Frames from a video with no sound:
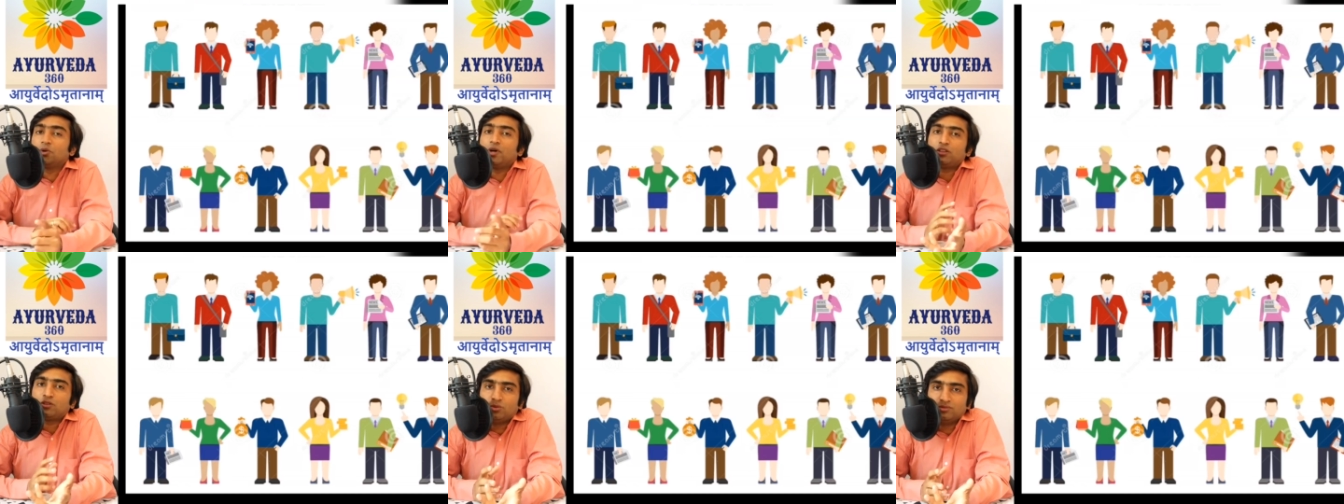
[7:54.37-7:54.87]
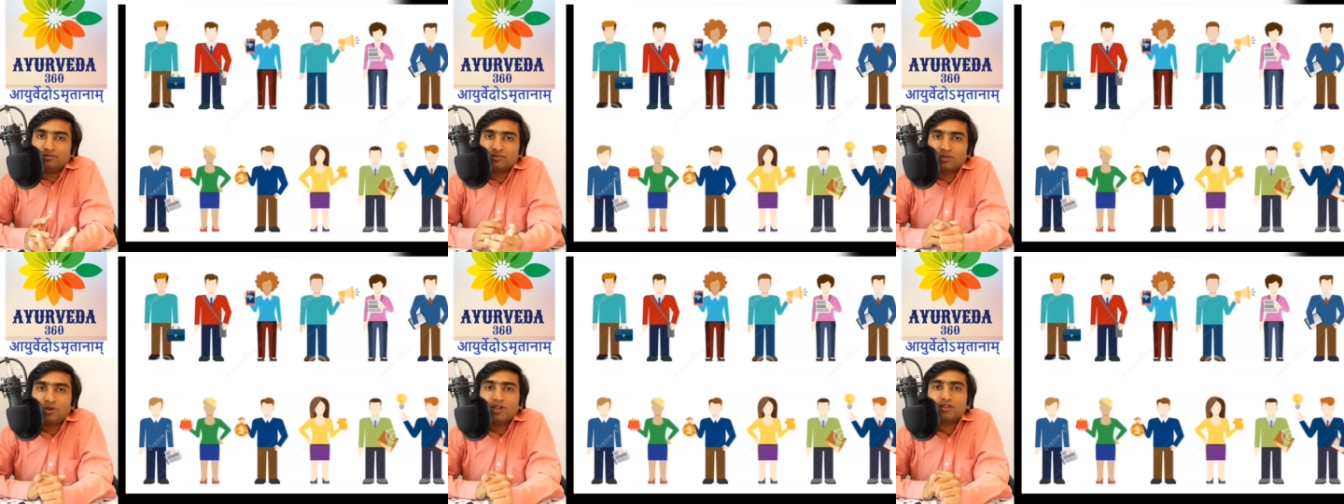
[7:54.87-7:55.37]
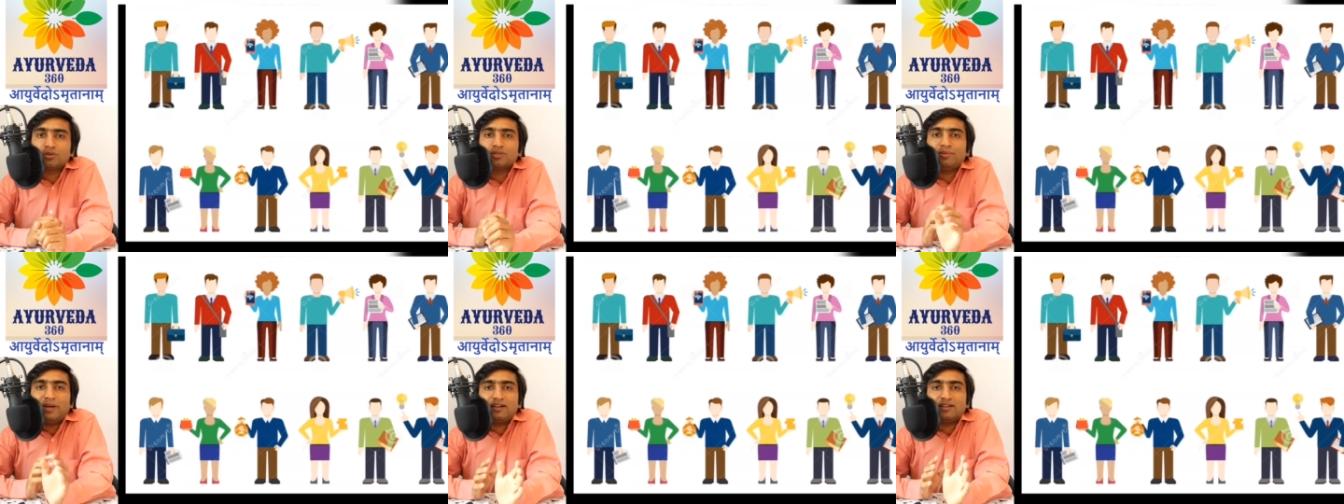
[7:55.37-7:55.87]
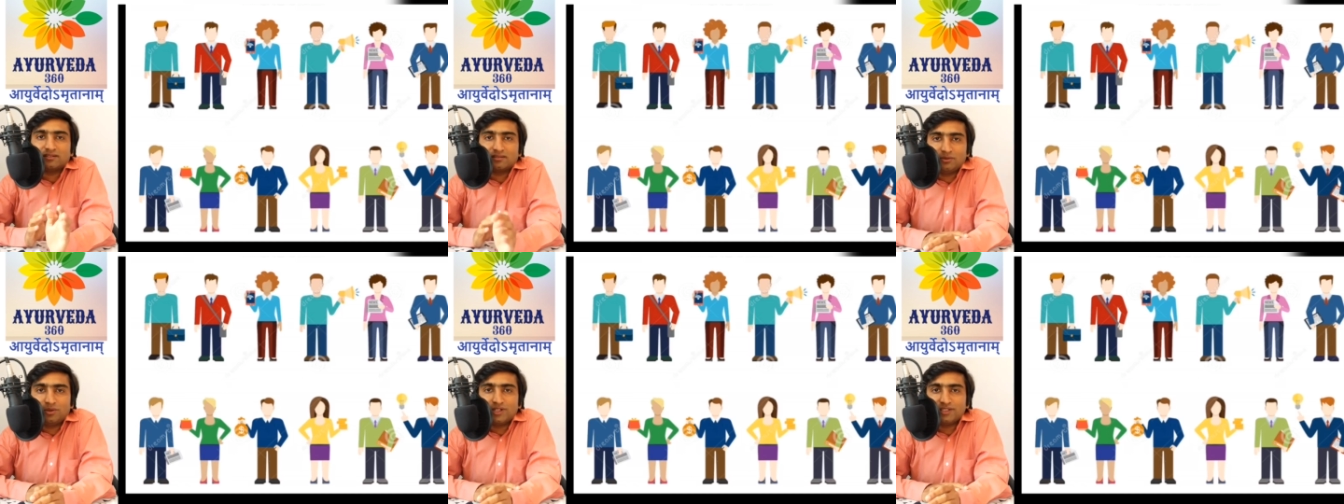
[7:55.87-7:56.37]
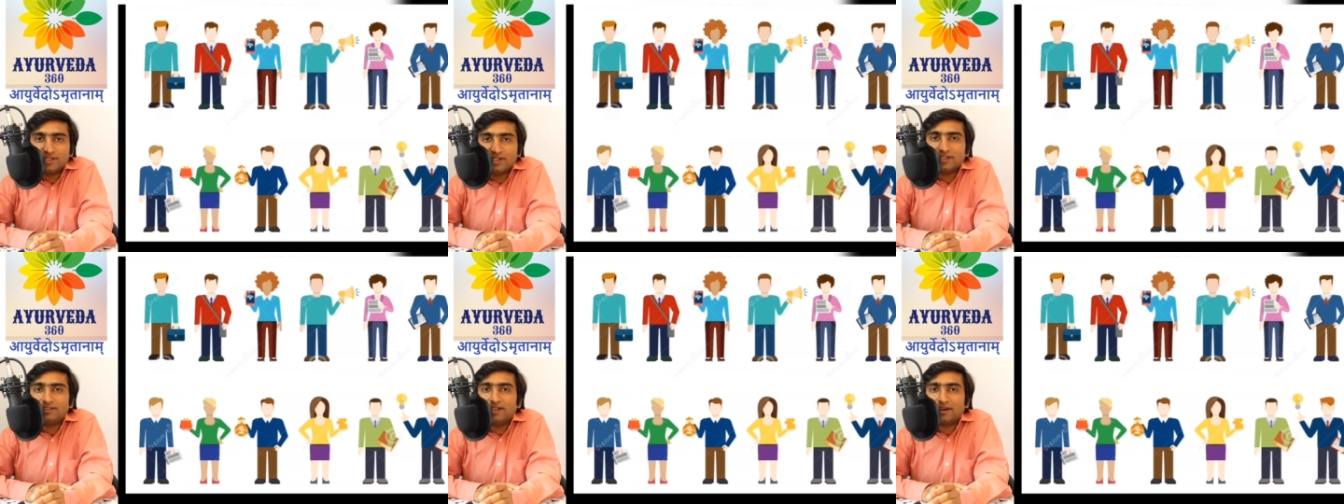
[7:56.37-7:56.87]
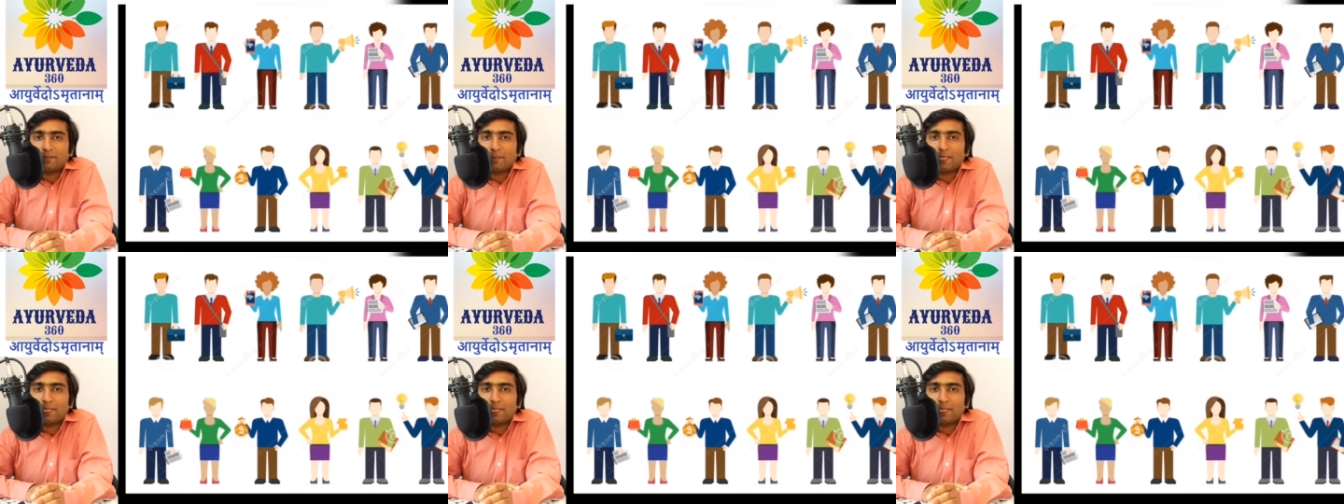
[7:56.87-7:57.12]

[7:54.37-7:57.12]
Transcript: going through, going through the matter, what is written there.